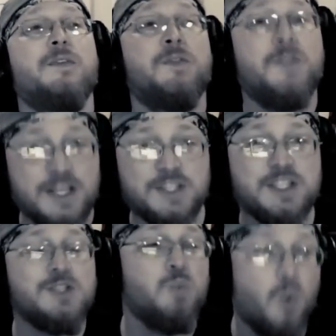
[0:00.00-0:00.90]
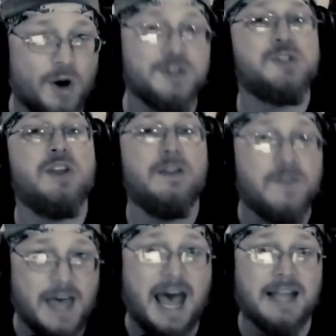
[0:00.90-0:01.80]
This is worse than
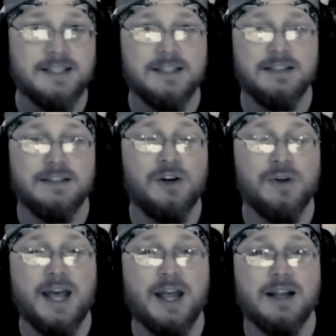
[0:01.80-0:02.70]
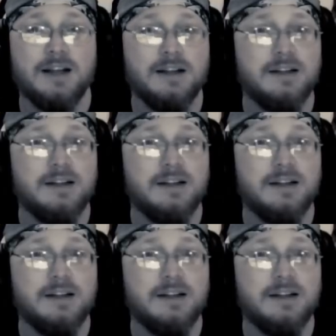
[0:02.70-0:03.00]
that. Okay?